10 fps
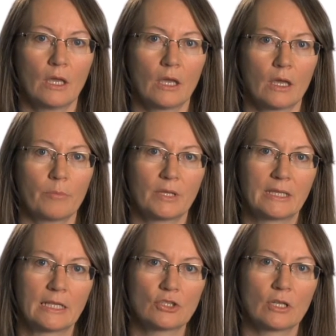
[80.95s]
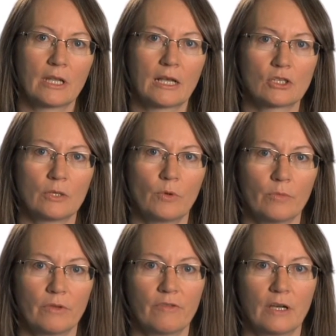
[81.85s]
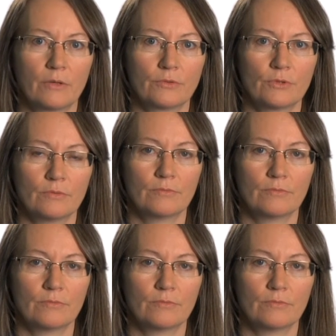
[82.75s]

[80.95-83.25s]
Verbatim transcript: Uh, but that's not actually what we found.